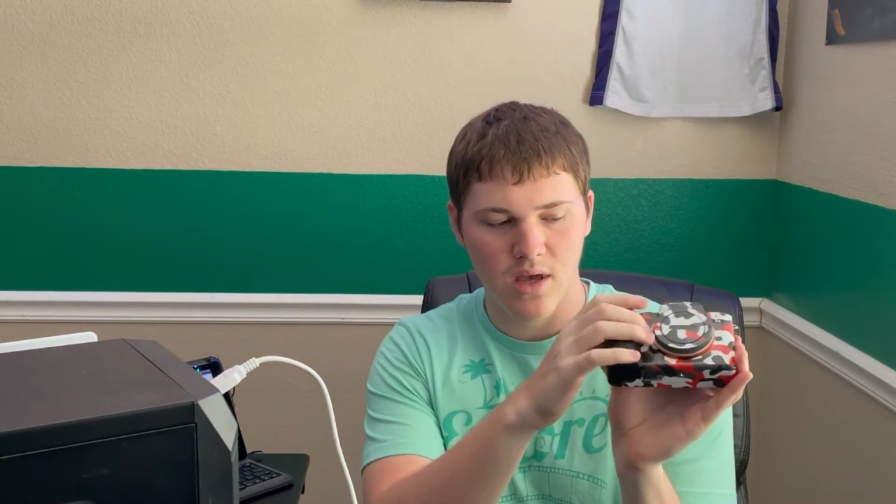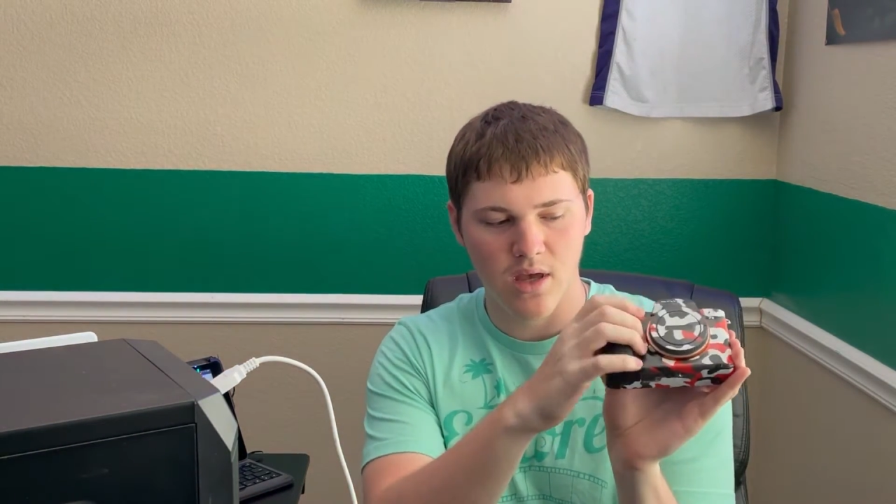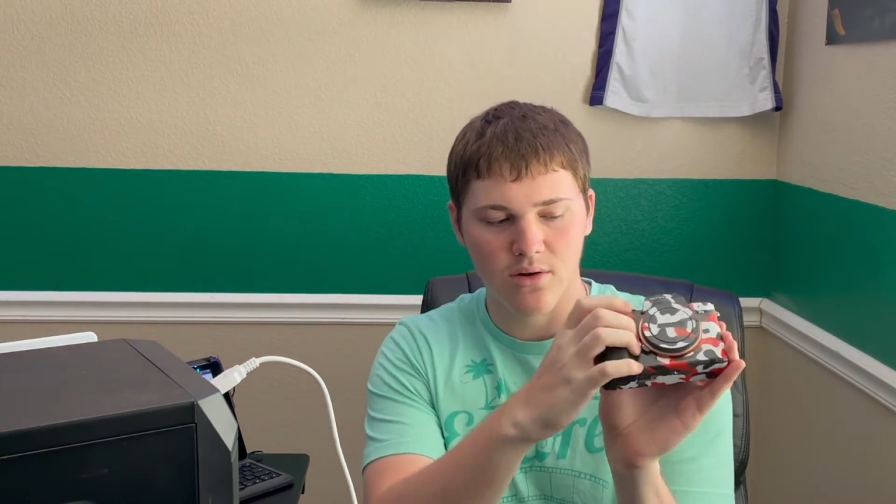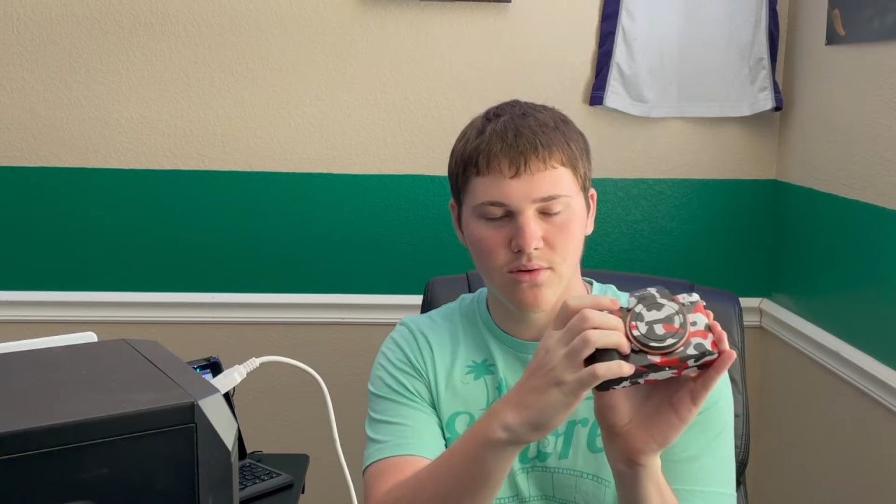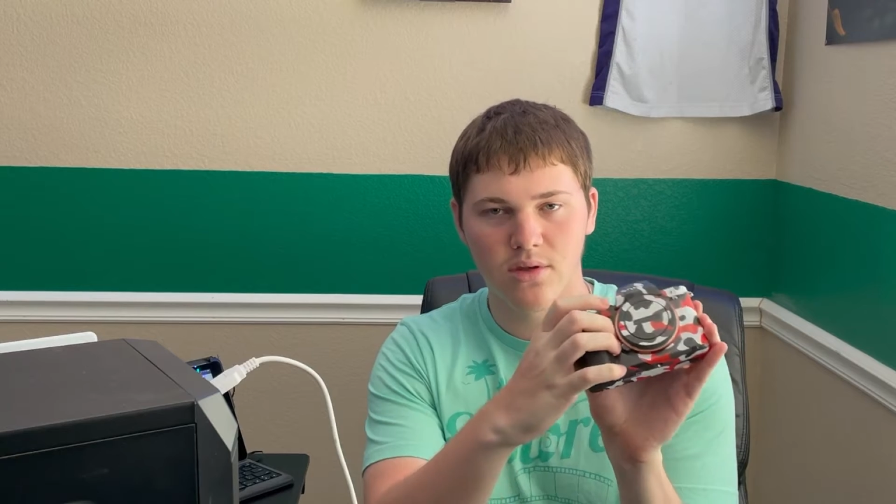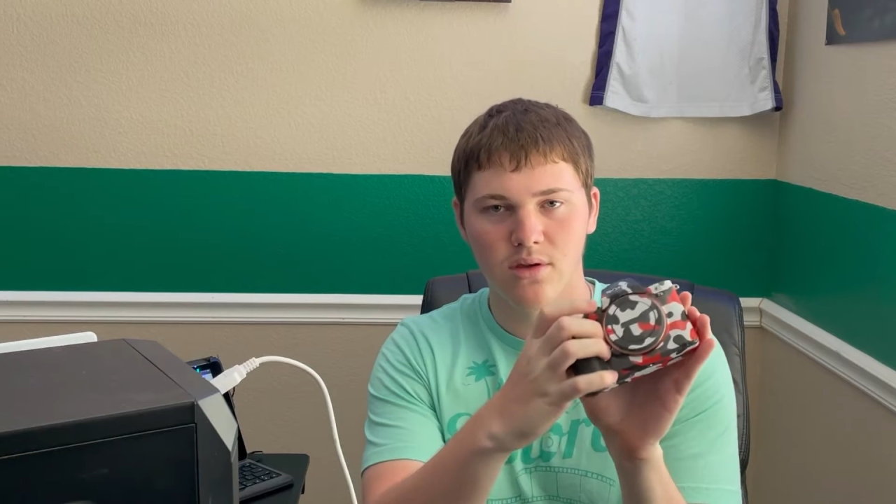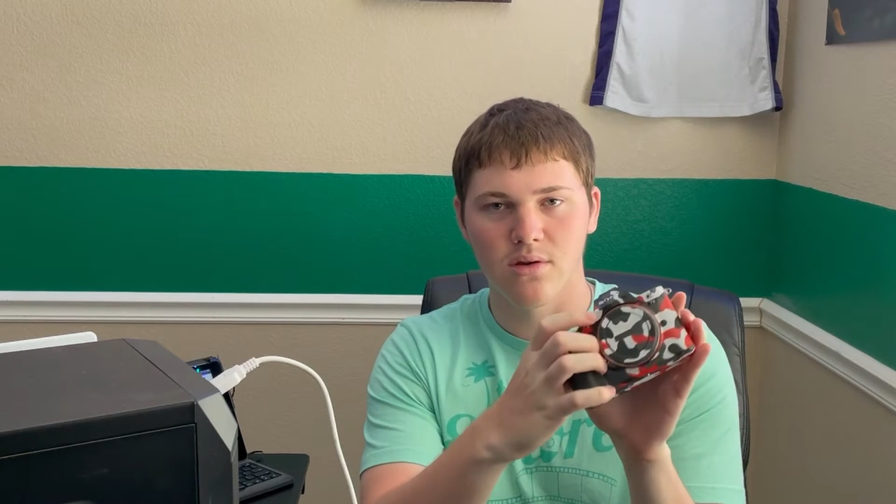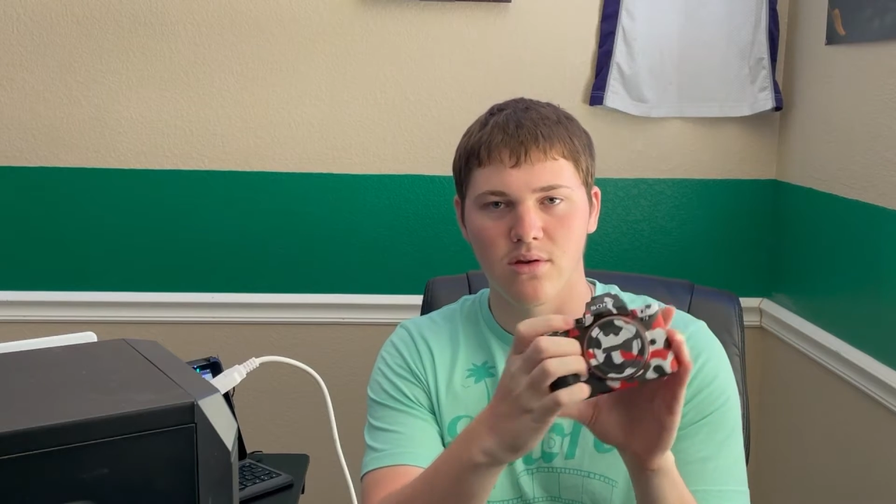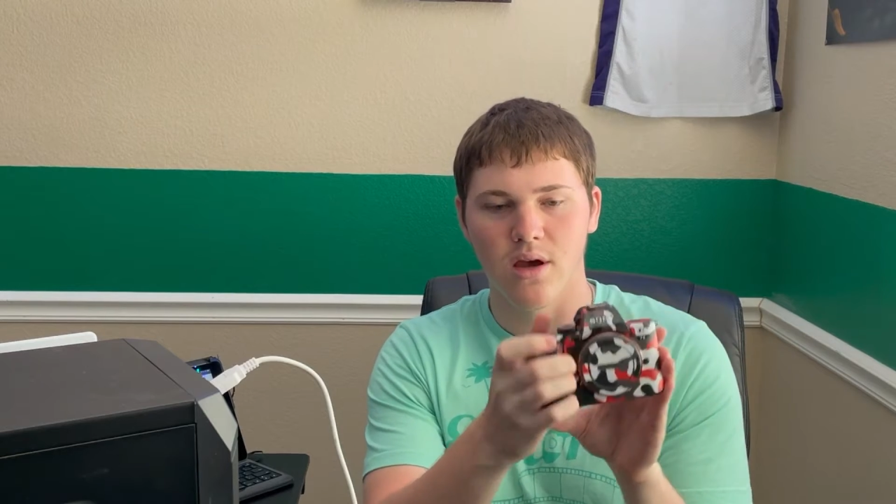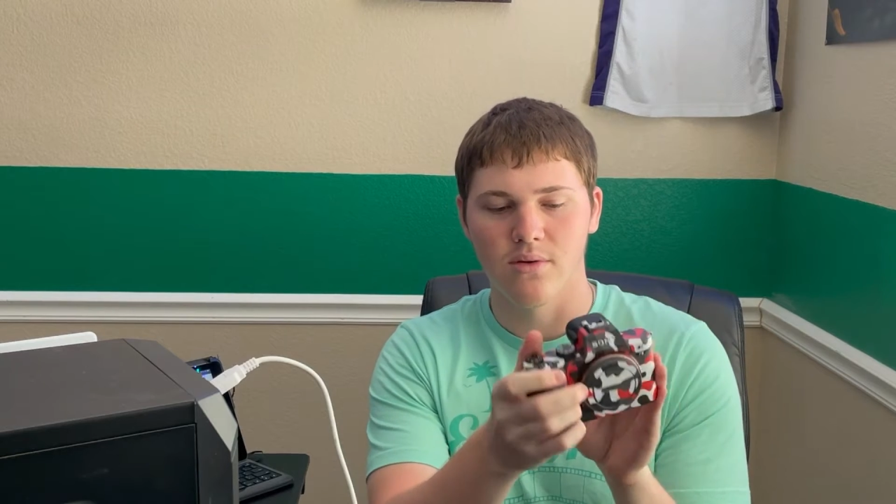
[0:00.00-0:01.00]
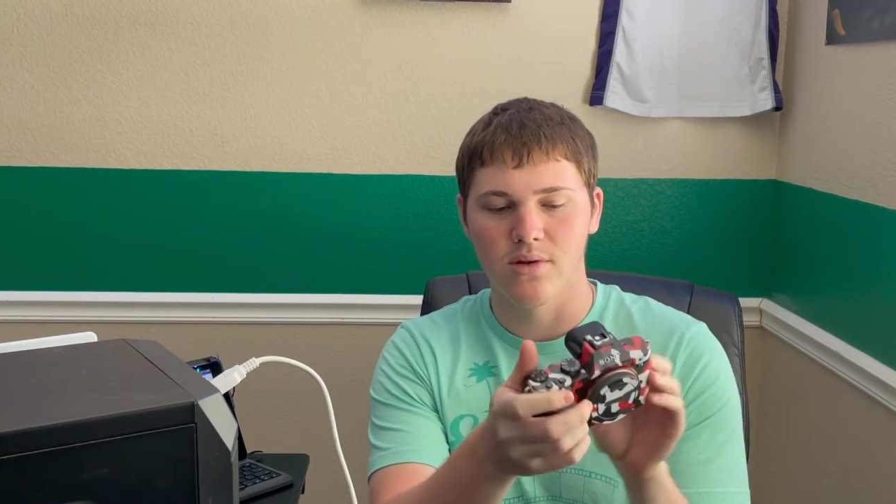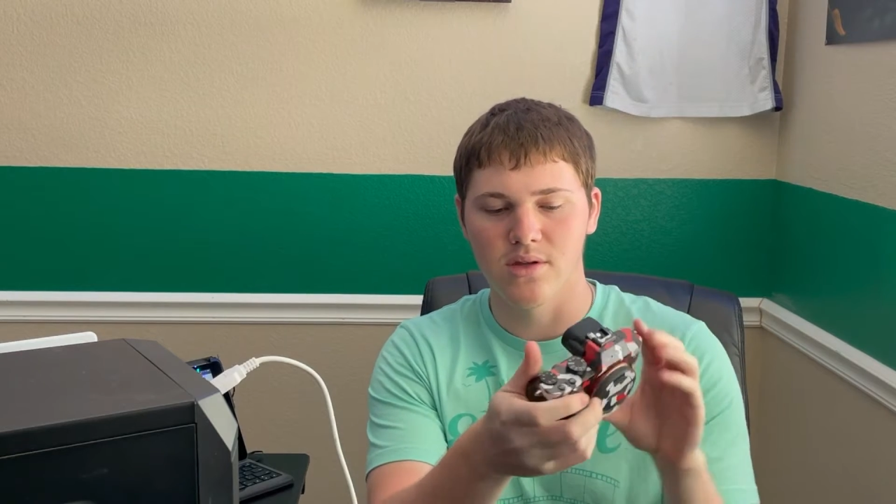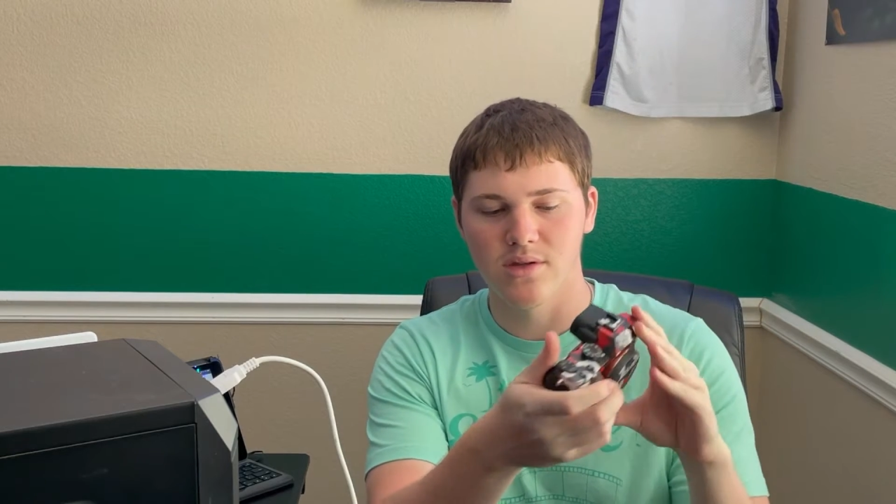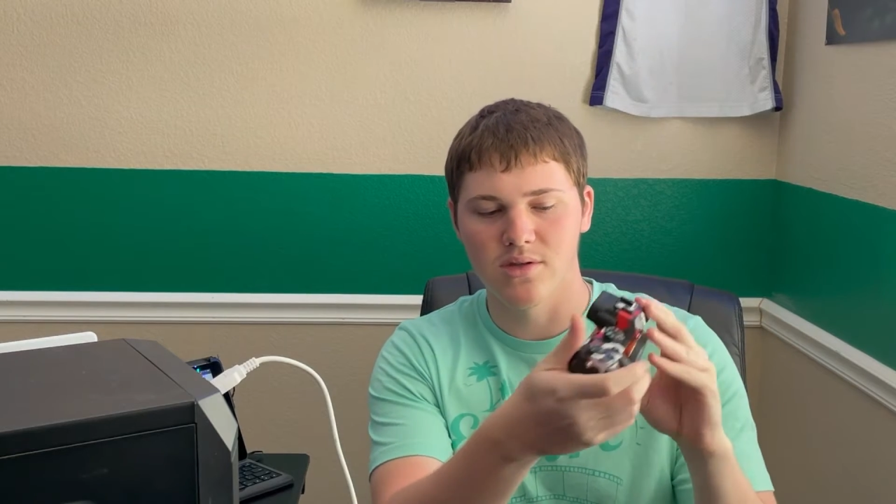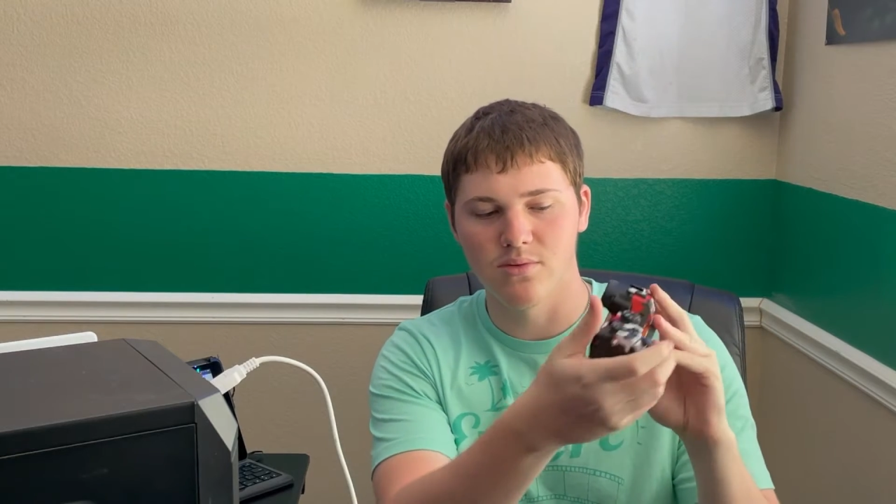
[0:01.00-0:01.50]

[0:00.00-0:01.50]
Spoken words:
handle here how it is,